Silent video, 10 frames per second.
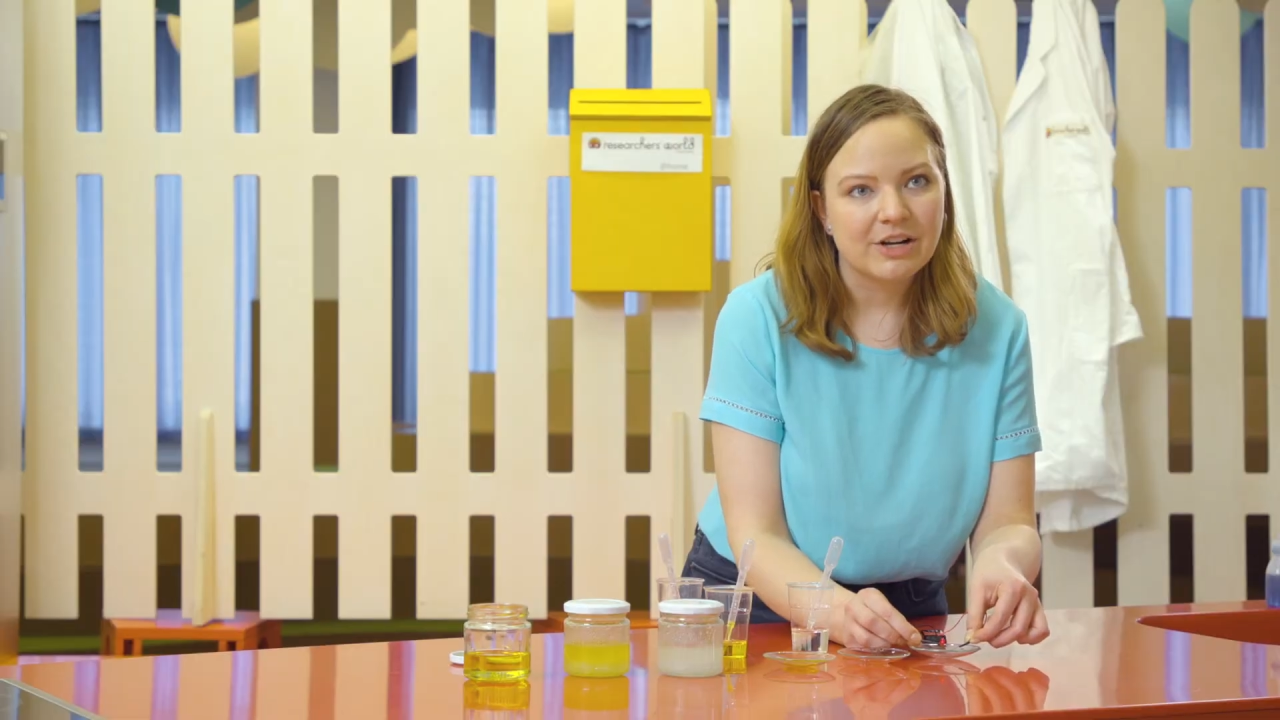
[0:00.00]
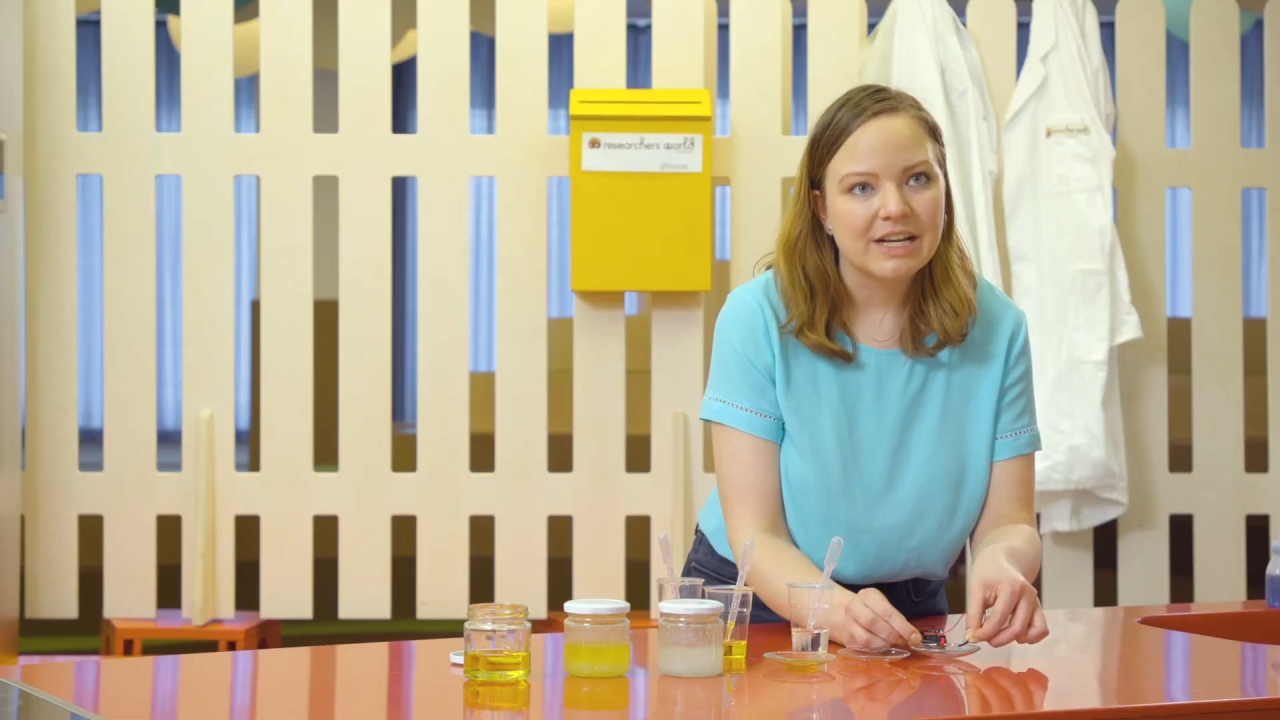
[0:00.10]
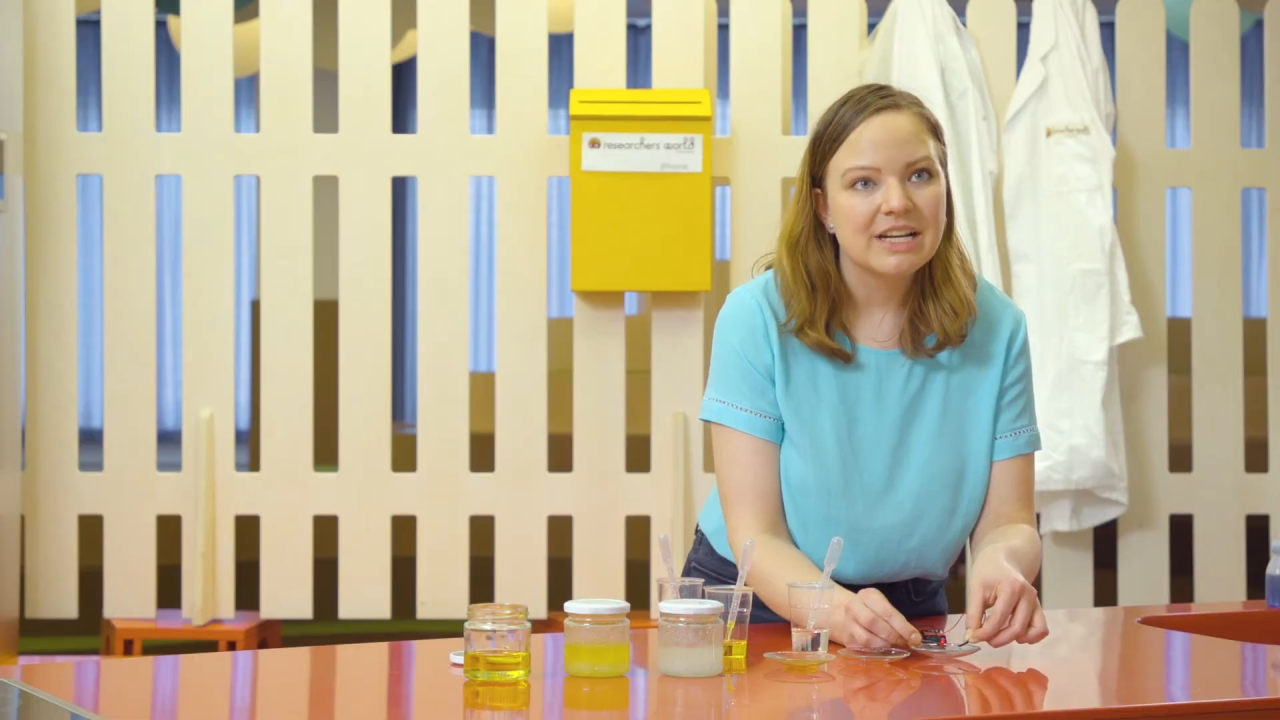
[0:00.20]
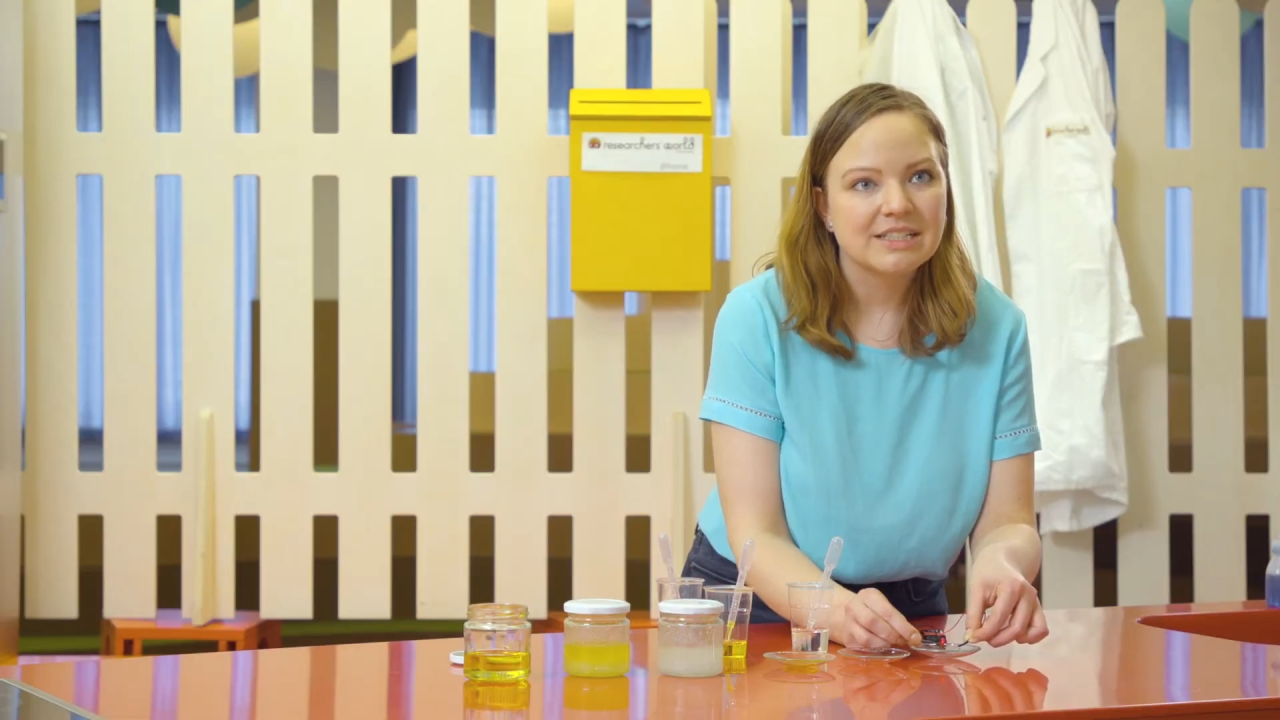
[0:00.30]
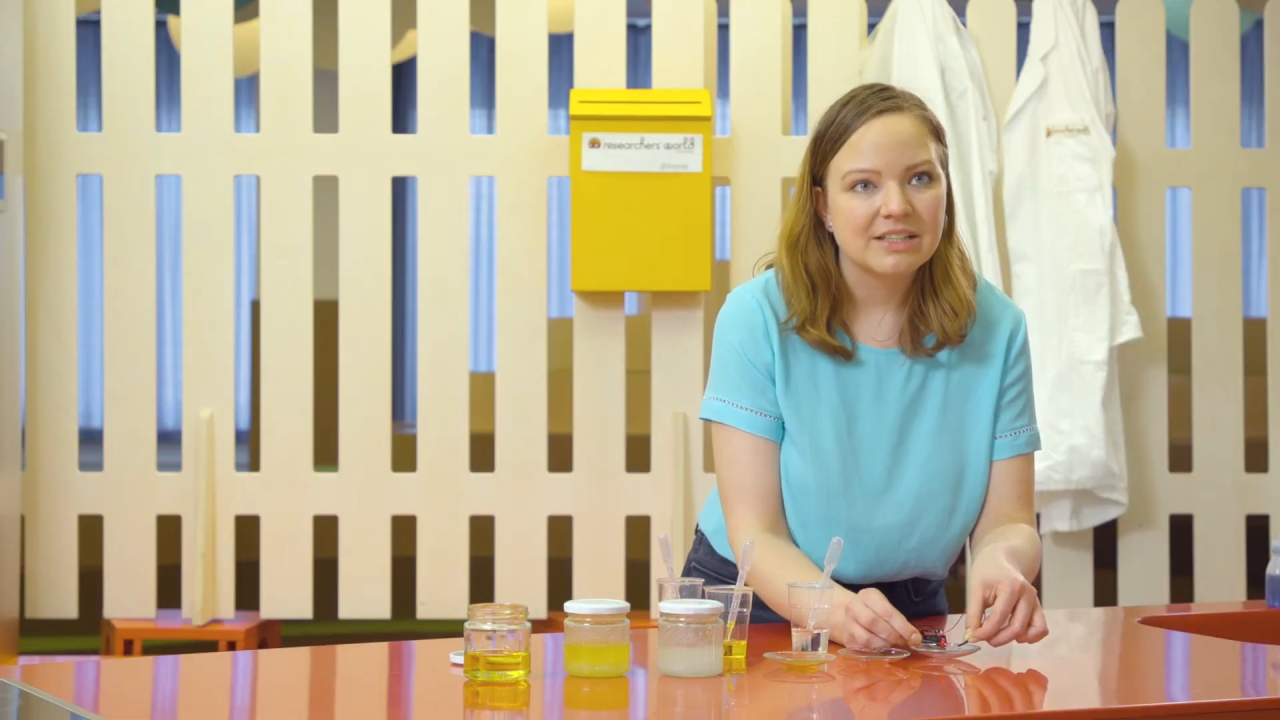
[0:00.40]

conducts